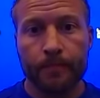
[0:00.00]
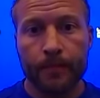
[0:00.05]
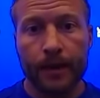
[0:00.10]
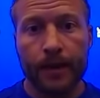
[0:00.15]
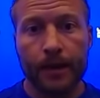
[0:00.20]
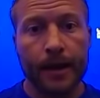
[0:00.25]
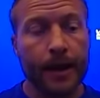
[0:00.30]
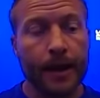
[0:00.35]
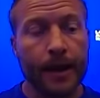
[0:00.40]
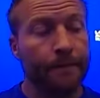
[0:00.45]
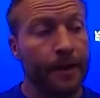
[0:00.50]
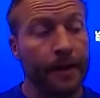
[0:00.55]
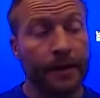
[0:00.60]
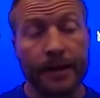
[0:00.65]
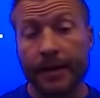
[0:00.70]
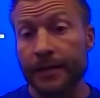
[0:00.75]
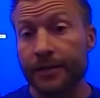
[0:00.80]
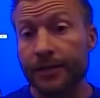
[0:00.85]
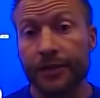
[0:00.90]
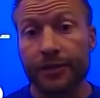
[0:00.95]
Yeah, I
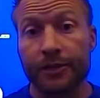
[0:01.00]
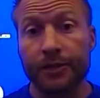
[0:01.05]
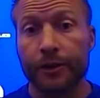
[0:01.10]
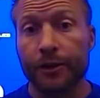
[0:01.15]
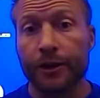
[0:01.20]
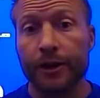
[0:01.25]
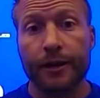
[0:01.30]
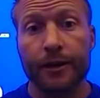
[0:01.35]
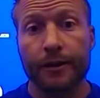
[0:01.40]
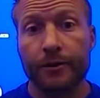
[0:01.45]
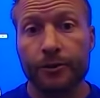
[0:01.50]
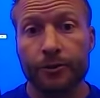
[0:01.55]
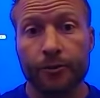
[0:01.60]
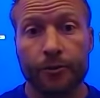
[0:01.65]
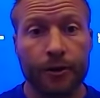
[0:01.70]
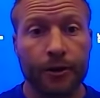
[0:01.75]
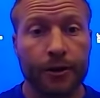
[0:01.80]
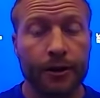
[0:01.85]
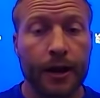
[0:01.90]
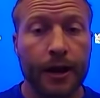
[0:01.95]
think he's just earned it,
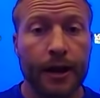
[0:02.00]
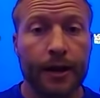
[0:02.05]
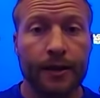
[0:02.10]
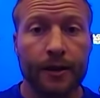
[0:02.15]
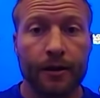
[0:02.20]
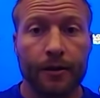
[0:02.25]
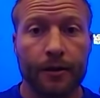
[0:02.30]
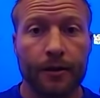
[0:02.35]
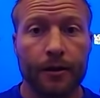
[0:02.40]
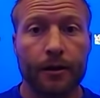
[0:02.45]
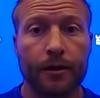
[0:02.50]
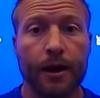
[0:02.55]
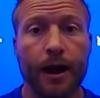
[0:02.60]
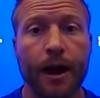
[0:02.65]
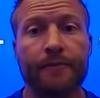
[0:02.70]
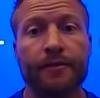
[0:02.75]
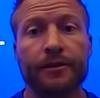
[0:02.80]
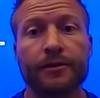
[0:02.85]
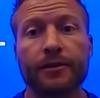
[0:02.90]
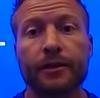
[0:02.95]
Jordan. They're
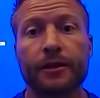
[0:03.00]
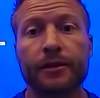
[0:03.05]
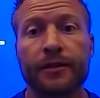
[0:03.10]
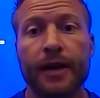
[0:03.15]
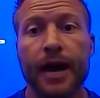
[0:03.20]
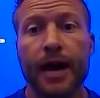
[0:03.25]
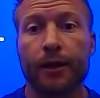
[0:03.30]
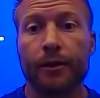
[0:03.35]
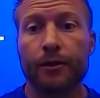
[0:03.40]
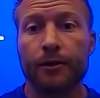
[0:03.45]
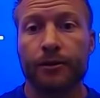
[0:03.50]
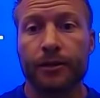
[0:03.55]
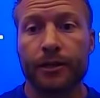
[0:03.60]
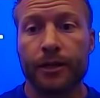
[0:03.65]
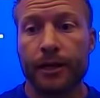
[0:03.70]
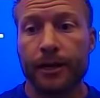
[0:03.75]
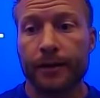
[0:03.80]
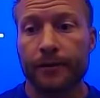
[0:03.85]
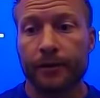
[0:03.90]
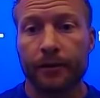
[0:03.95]
obviously Tyler's
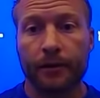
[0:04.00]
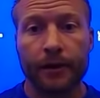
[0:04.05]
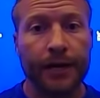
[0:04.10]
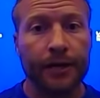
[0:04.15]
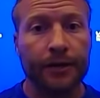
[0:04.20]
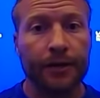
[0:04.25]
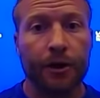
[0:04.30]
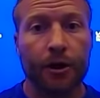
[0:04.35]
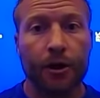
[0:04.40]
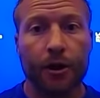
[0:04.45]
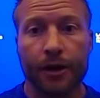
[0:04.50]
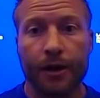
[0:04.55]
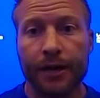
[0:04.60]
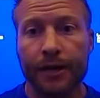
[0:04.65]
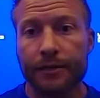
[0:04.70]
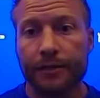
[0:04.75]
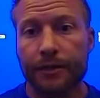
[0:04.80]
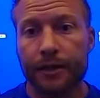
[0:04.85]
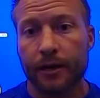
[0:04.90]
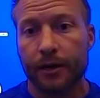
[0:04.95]
the lead dog.
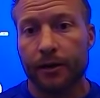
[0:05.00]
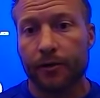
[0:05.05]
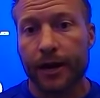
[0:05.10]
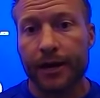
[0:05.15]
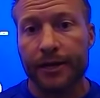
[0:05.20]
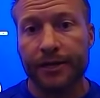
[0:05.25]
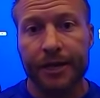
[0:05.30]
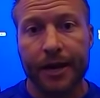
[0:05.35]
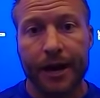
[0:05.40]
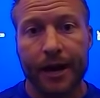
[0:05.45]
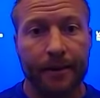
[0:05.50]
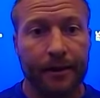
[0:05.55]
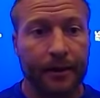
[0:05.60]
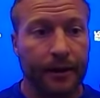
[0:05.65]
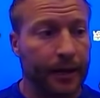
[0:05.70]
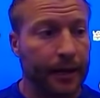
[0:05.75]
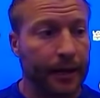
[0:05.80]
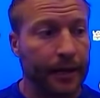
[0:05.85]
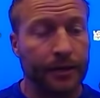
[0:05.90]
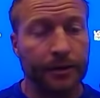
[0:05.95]
He's done a great job. I
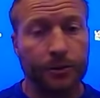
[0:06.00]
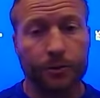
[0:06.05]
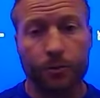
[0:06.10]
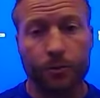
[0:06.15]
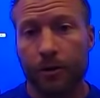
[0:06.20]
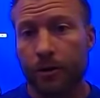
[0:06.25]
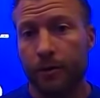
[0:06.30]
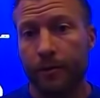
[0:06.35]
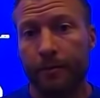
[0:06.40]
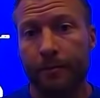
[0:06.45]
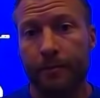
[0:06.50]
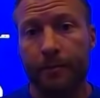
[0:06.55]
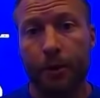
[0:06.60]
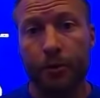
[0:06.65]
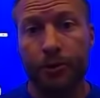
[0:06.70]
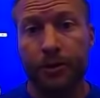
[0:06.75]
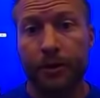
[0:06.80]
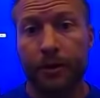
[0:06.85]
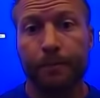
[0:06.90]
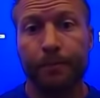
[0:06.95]
think he is one of the
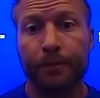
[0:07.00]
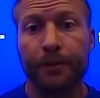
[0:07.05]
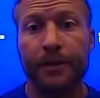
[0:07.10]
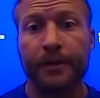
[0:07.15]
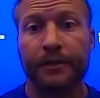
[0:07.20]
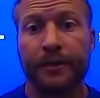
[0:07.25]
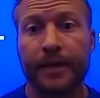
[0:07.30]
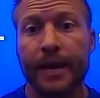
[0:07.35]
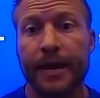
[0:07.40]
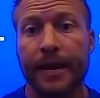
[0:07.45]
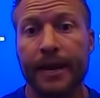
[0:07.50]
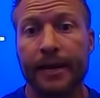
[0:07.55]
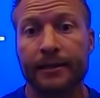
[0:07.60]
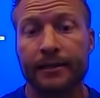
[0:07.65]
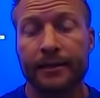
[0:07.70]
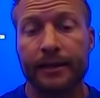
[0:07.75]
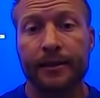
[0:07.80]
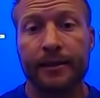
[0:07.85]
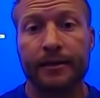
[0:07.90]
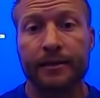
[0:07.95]
most complete tight ends
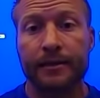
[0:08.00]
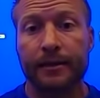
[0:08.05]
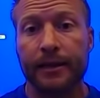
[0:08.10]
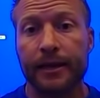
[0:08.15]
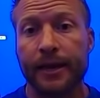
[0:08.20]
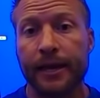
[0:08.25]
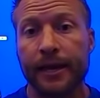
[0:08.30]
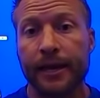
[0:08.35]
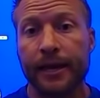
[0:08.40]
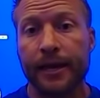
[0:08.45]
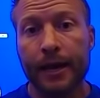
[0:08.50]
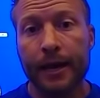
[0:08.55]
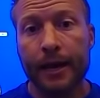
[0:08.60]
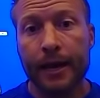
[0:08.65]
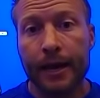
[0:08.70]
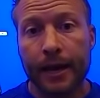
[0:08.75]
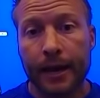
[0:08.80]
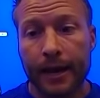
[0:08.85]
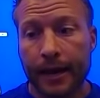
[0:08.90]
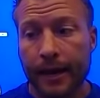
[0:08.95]
in this league.
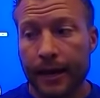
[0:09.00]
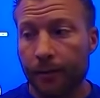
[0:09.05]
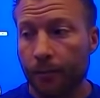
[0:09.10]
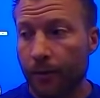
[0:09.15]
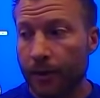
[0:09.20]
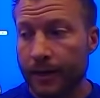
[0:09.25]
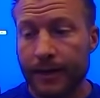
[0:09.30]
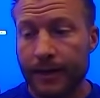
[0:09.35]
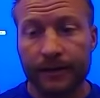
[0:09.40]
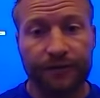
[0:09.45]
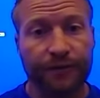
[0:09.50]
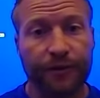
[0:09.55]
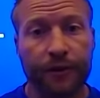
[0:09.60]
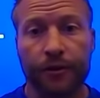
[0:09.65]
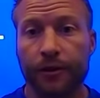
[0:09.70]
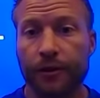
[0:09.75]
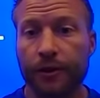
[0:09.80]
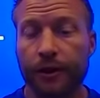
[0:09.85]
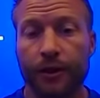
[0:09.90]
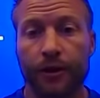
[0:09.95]
And when he's
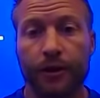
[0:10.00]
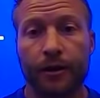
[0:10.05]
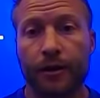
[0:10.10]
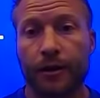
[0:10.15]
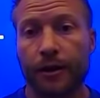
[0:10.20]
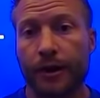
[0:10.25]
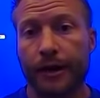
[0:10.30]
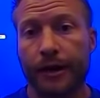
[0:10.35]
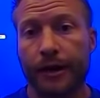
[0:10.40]
feeling good,